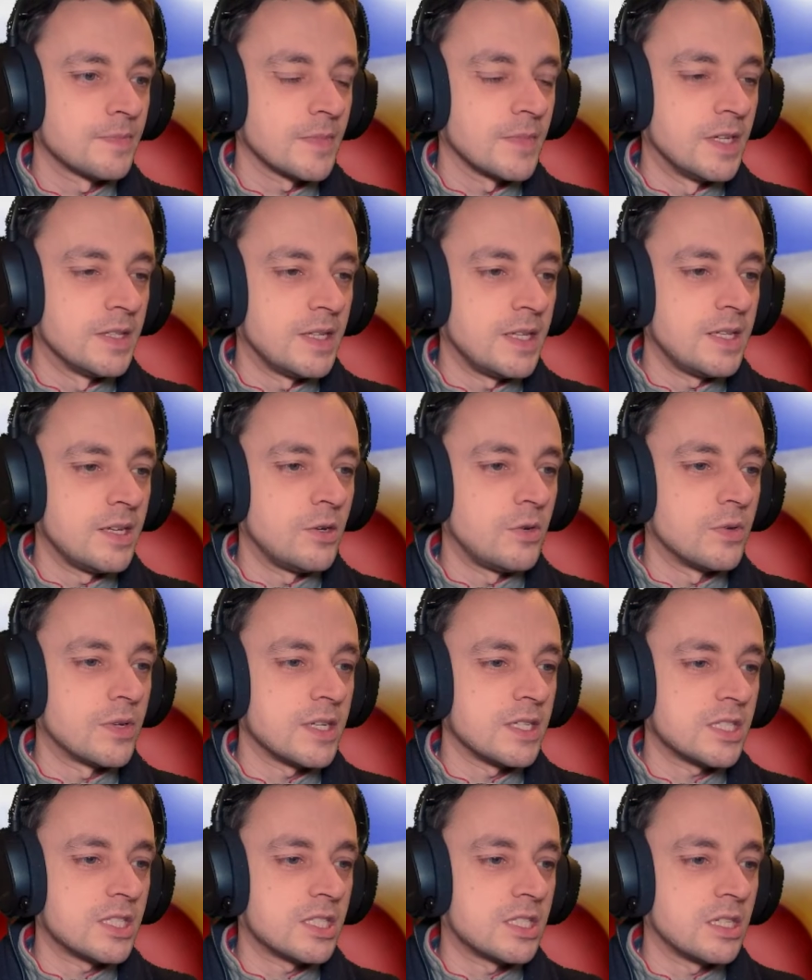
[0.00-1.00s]
And then they all
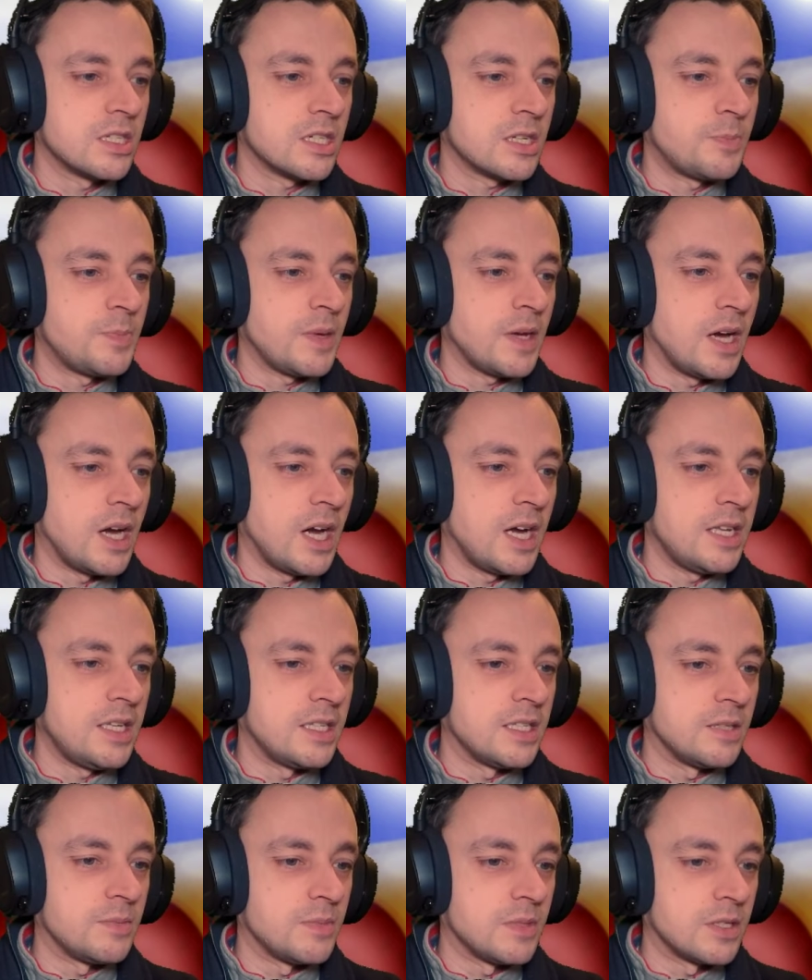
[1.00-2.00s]
get stuck behind
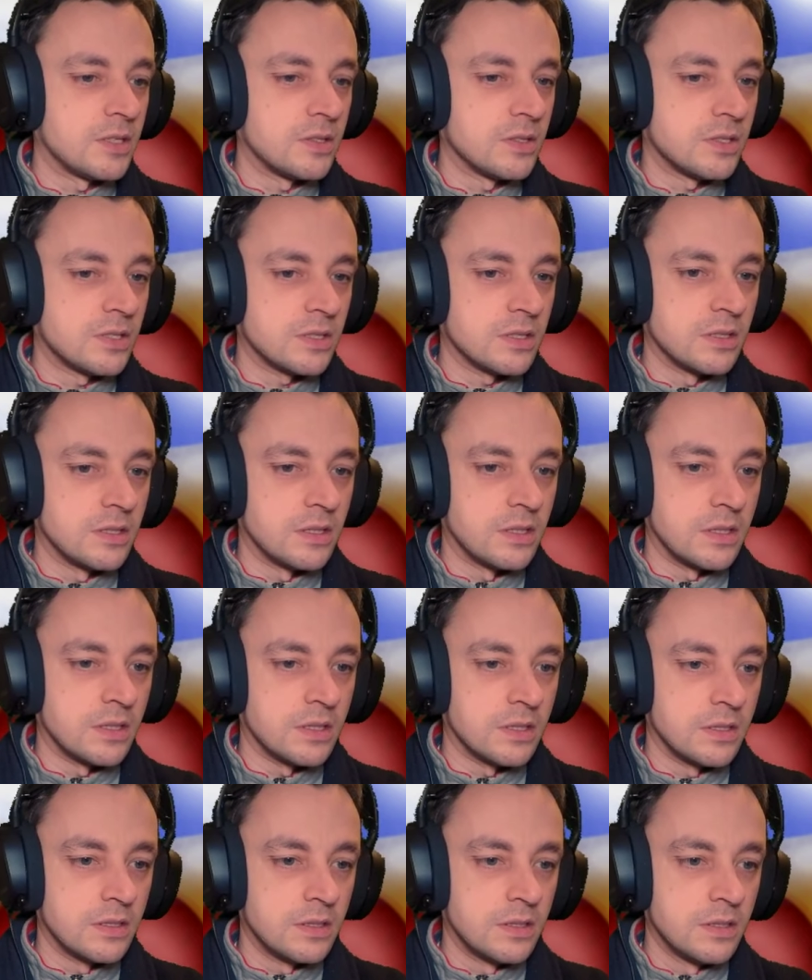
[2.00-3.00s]
it because
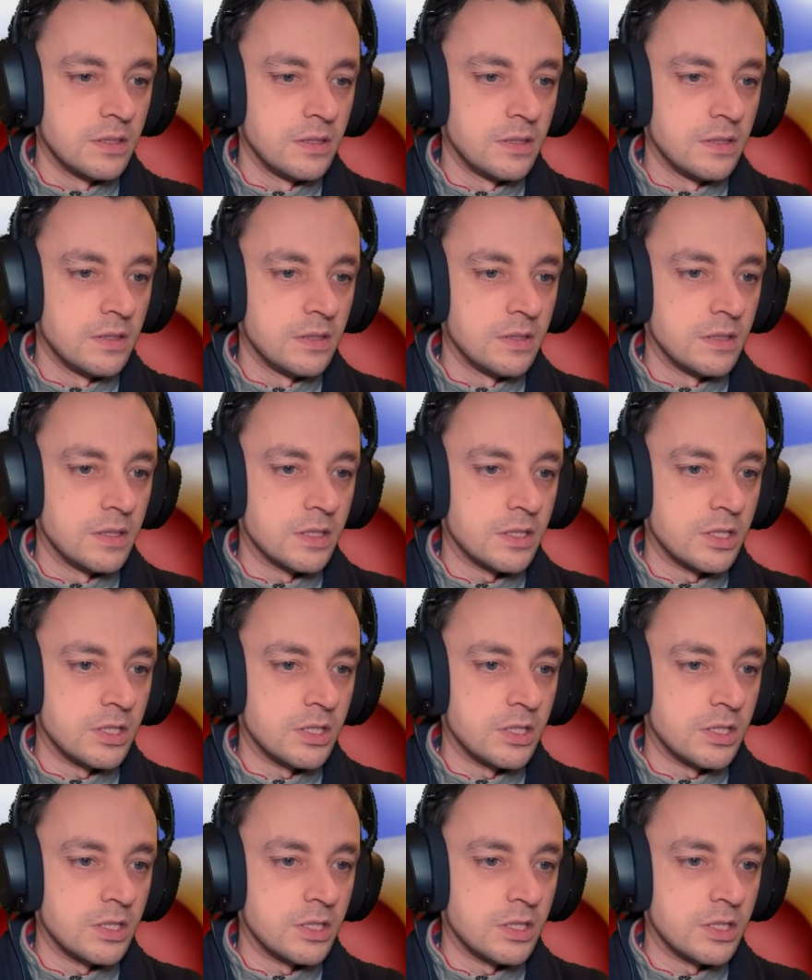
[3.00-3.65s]
that's